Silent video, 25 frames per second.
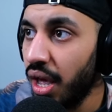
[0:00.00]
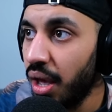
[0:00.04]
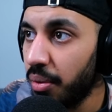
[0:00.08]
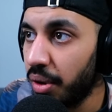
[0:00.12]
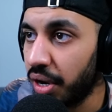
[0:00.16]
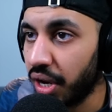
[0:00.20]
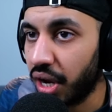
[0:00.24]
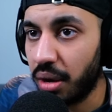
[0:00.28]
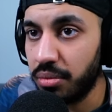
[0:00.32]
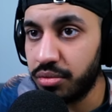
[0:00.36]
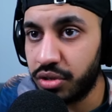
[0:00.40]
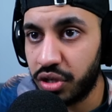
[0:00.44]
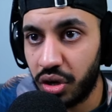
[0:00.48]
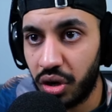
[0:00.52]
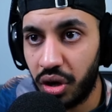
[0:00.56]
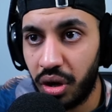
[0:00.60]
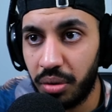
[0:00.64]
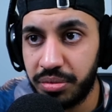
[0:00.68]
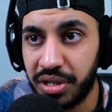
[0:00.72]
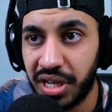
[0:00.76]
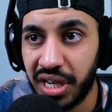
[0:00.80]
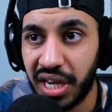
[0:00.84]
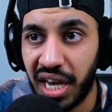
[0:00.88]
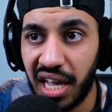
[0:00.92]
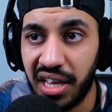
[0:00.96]
When it comes to
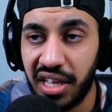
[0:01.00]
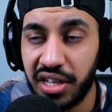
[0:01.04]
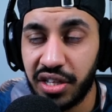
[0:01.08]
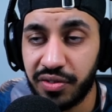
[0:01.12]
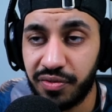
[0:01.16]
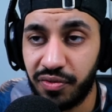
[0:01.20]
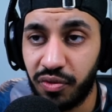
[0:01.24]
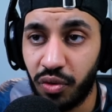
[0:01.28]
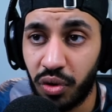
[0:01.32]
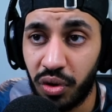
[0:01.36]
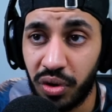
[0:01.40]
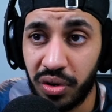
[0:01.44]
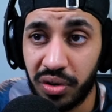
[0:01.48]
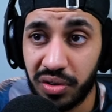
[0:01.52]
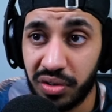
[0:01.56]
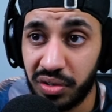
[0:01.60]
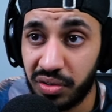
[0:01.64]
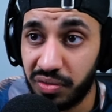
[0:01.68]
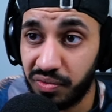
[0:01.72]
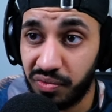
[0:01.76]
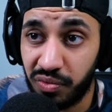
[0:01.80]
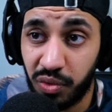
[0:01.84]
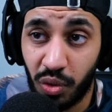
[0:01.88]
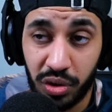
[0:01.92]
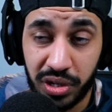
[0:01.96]
optic, I like the 4
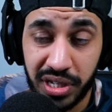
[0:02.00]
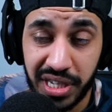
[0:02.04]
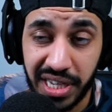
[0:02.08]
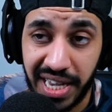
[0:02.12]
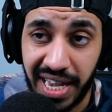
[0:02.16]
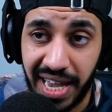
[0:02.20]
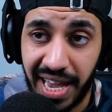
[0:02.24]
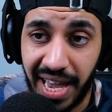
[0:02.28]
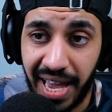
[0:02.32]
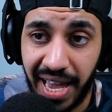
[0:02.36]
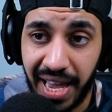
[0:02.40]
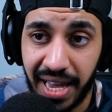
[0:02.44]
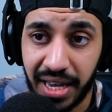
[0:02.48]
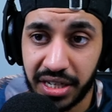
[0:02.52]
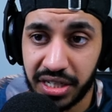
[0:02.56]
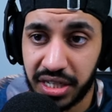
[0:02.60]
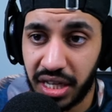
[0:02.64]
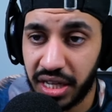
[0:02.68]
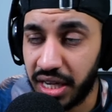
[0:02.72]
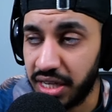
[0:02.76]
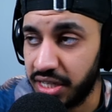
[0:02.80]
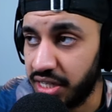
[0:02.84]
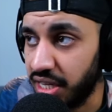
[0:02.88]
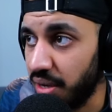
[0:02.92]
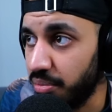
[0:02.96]
to 8x,
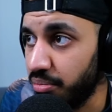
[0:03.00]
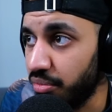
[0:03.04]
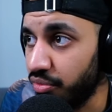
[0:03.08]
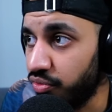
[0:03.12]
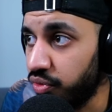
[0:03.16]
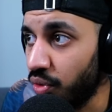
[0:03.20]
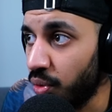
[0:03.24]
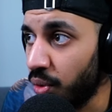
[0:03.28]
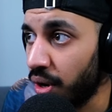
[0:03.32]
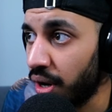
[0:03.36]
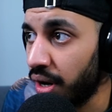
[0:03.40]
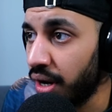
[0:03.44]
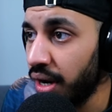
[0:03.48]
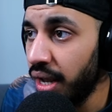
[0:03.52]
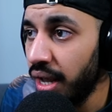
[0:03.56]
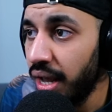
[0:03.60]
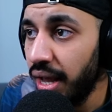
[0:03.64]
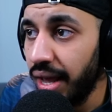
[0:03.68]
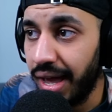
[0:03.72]
like I said before,